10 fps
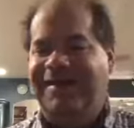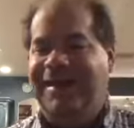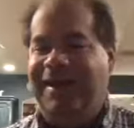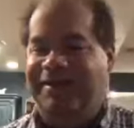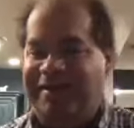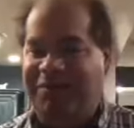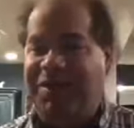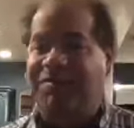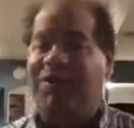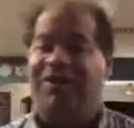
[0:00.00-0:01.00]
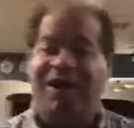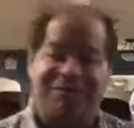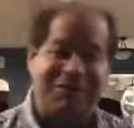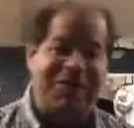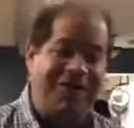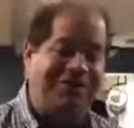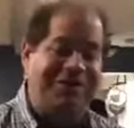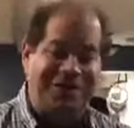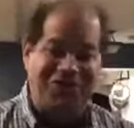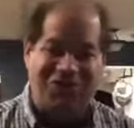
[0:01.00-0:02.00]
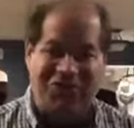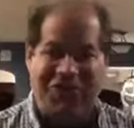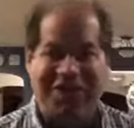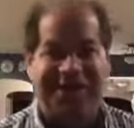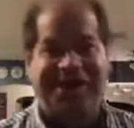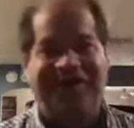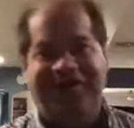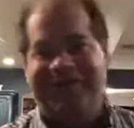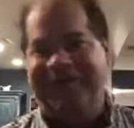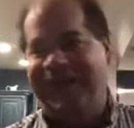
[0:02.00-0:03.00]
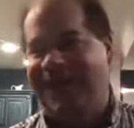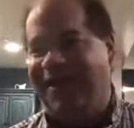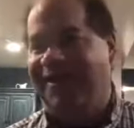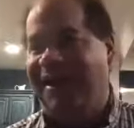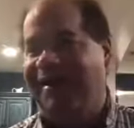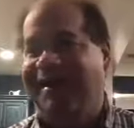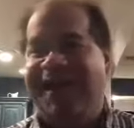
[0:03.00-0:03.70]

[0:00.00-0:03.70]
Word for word: Yes, the peanut butter cups are essential. They are. They are. I